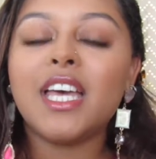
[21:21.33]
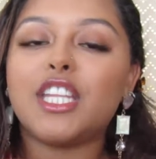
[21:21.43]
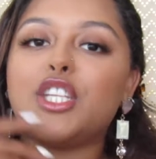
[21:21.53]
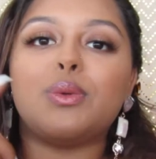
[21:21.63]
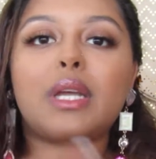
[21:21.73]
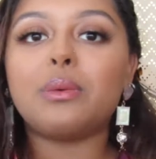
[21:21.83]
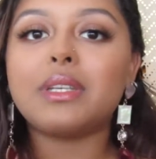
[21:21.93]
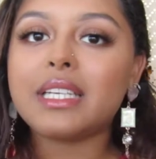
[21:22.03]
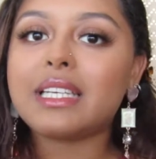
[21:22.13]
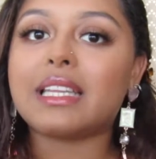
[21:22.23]
that you don't
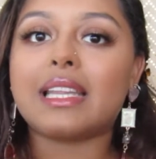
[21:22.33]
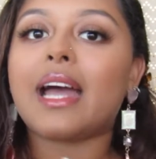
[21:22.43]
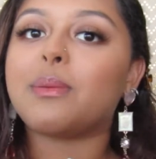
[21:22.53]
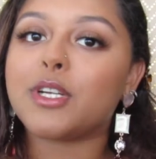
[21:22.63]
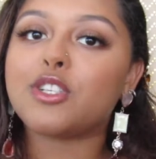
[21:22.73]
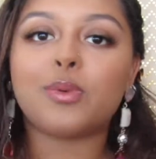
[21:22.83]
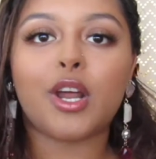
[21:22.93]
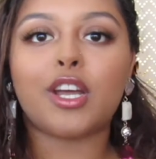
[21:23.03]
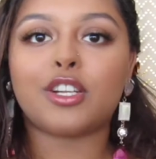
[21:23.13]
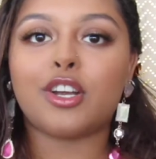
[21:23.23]
need that much
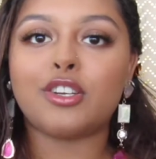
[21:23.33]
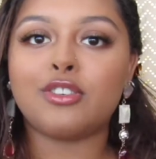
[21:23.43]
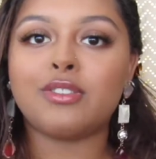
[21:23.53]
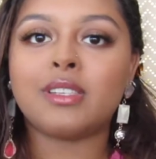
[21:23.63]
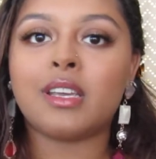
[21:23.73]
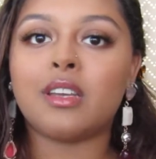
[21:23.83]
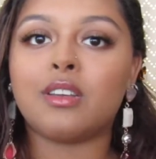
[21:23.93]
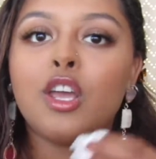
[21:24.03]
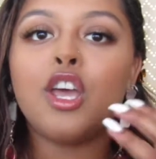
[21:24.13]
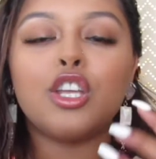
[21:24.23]
product on your skin.